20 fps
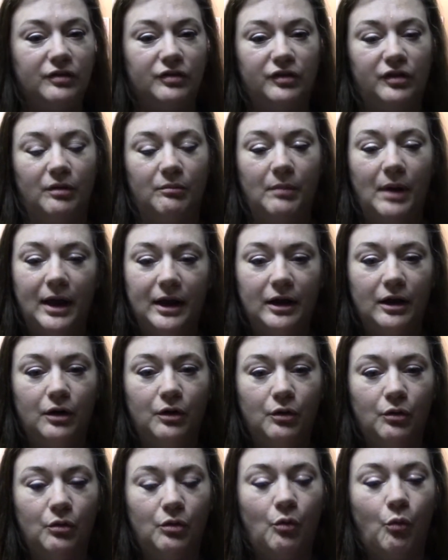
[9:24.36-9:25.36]

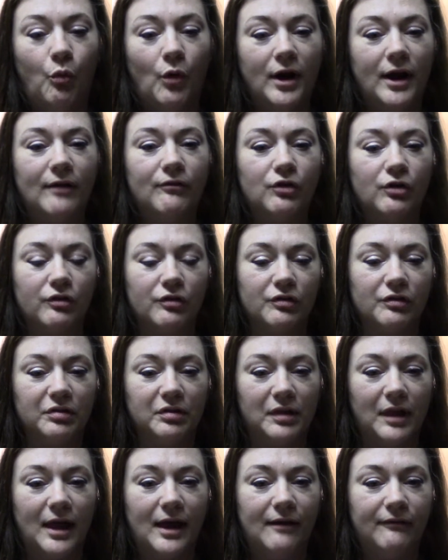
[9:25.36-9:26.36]
tomato, whatever's
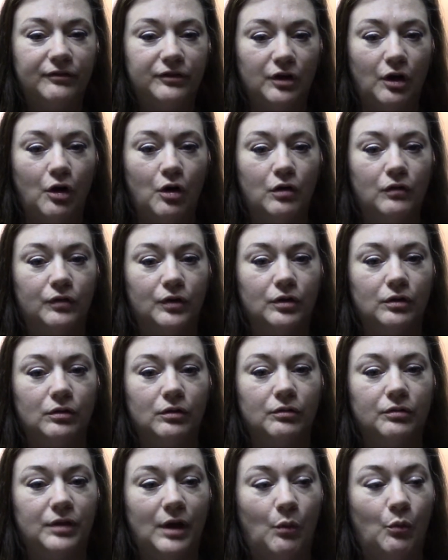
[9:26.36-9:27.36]
left over
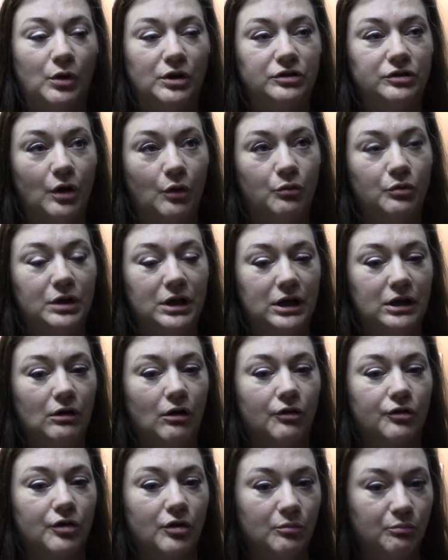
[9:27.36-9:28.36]
that we don't eat
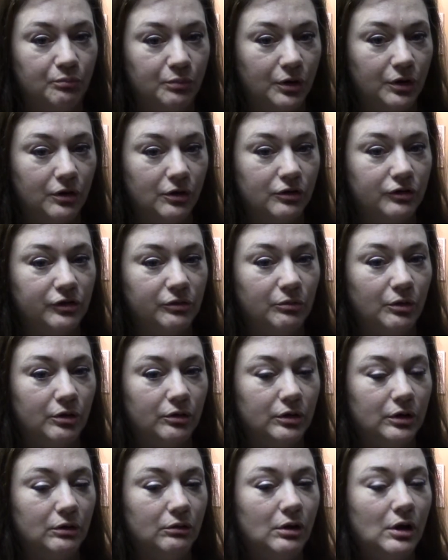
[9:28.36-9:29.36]
on our burger
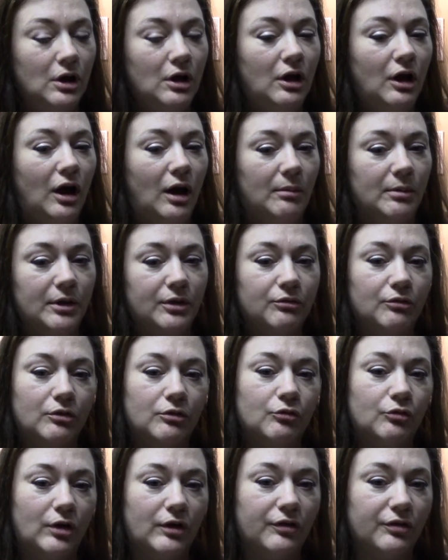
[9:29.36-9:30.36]
tomorrow. I'm going to throw
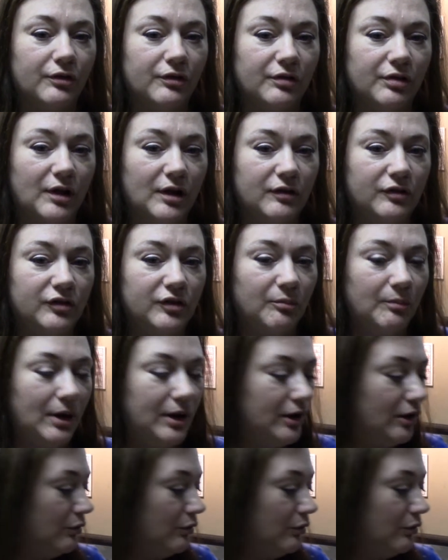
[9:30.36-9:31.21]
the rest of the sliced tomato